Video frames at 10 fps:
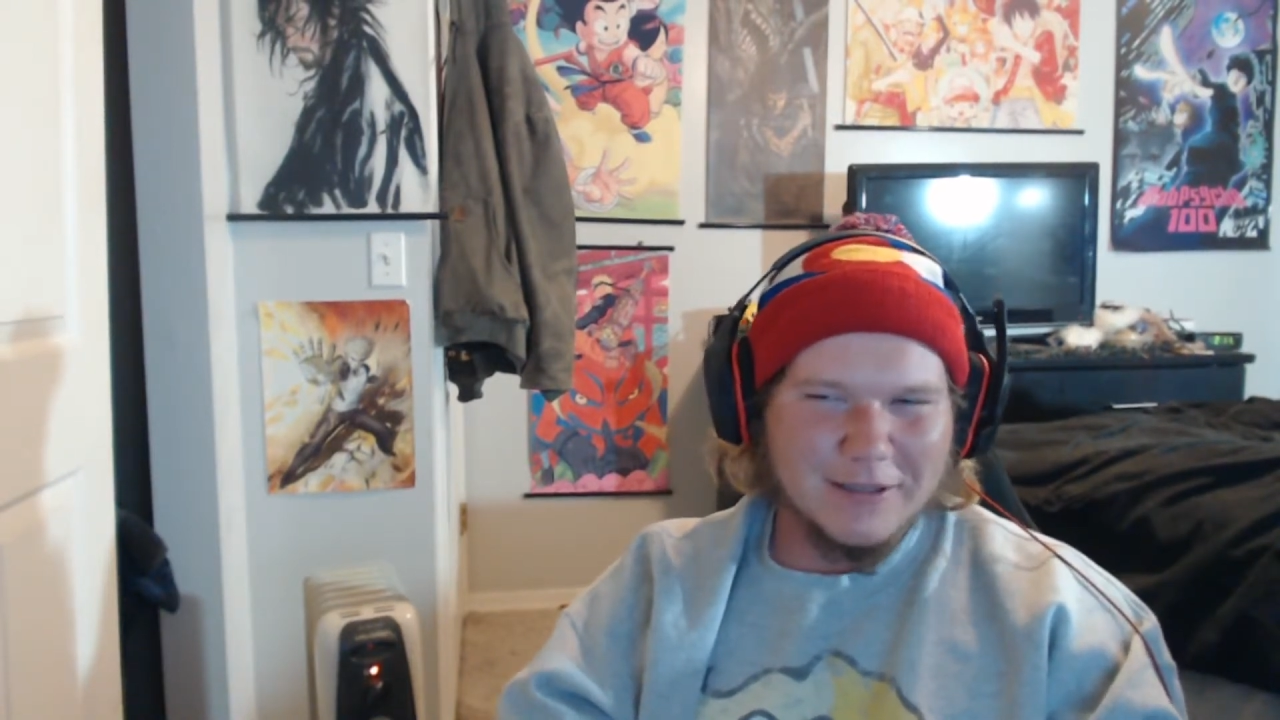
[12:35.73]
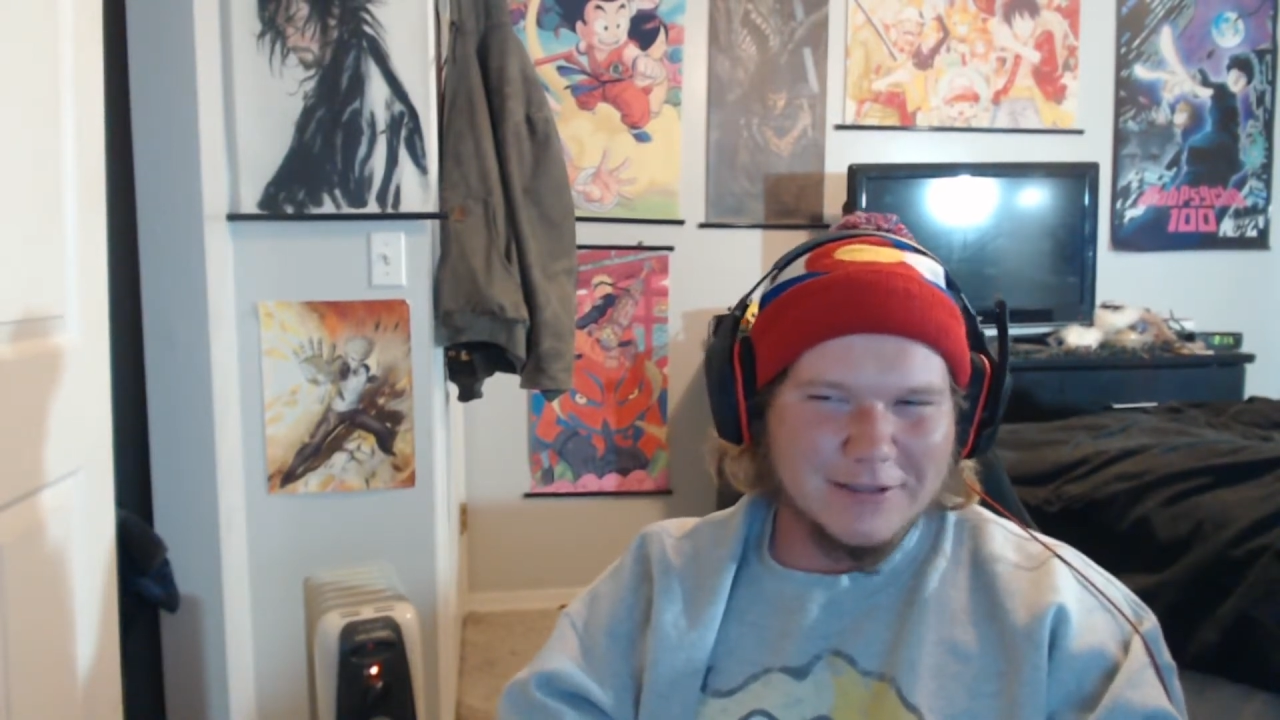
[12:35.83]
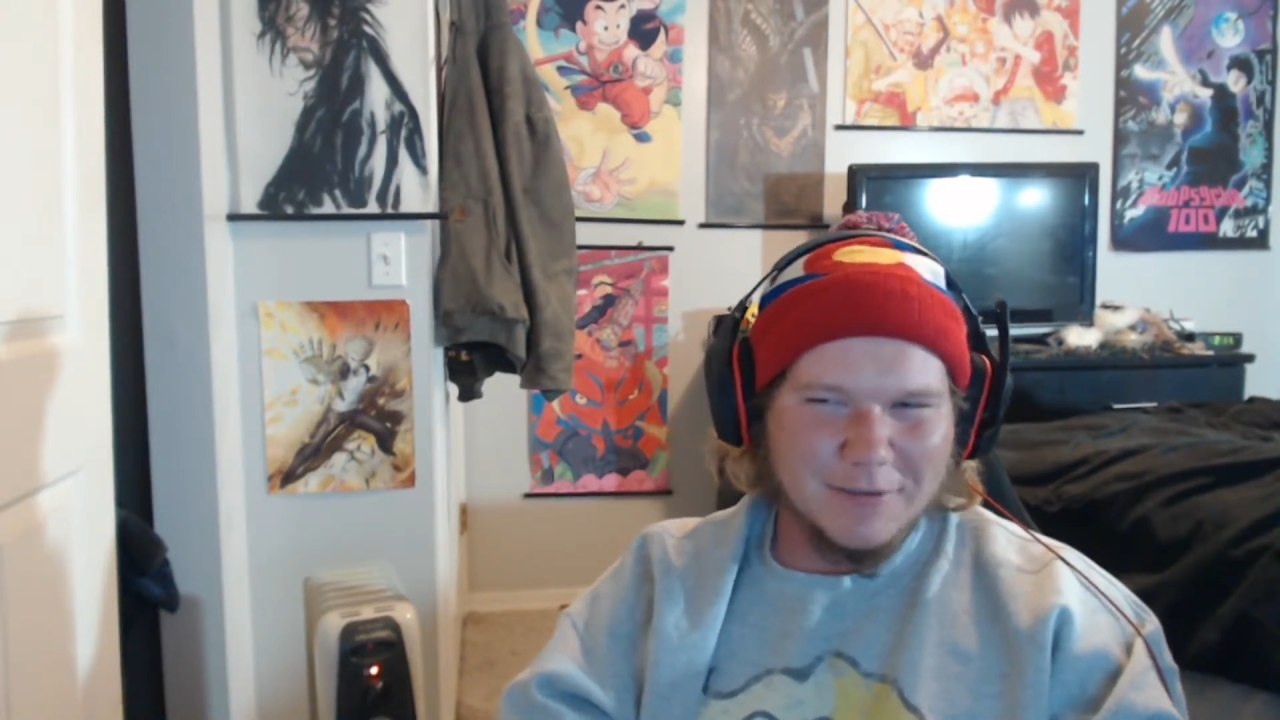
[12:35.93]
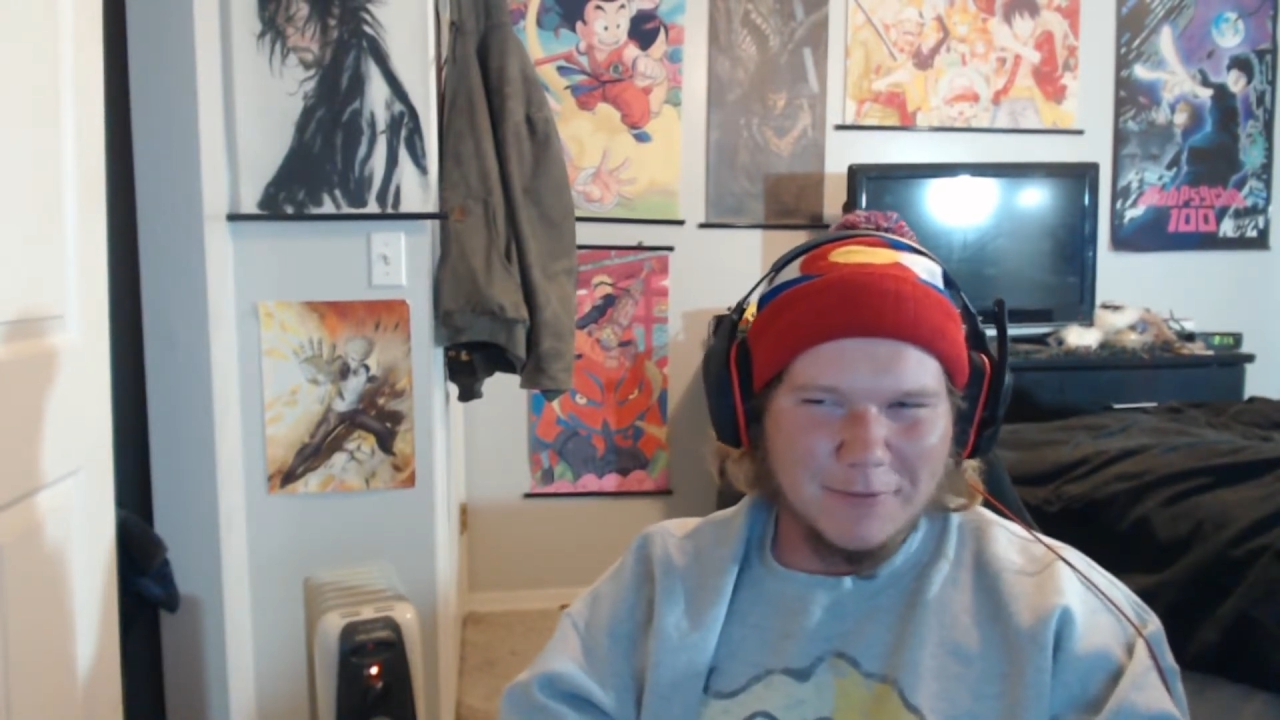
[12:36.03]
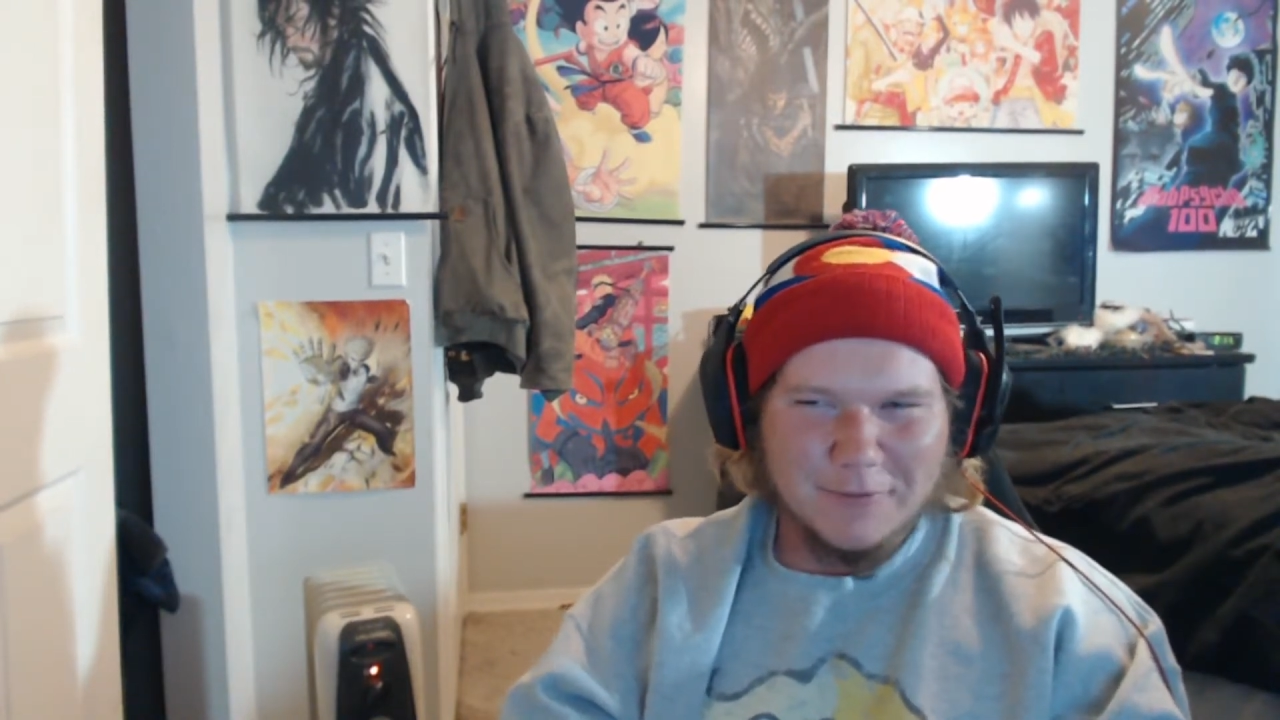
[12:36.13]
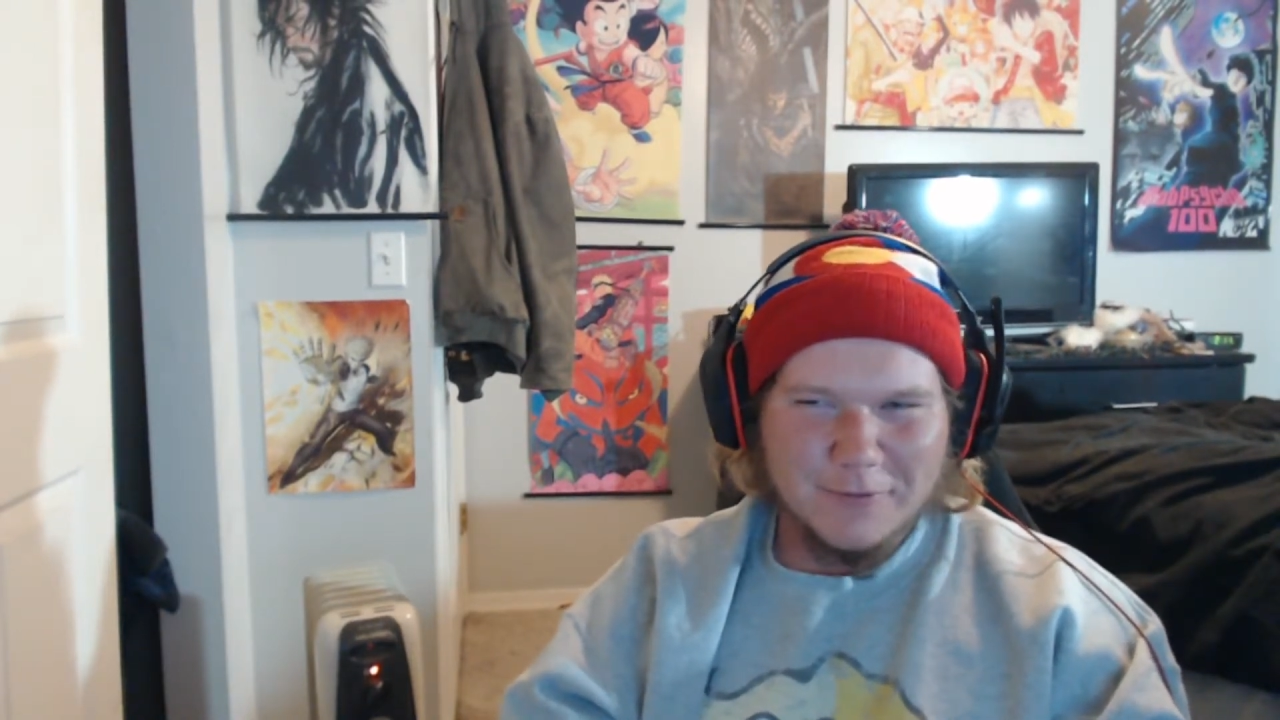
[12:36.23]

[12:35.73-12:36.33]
some of it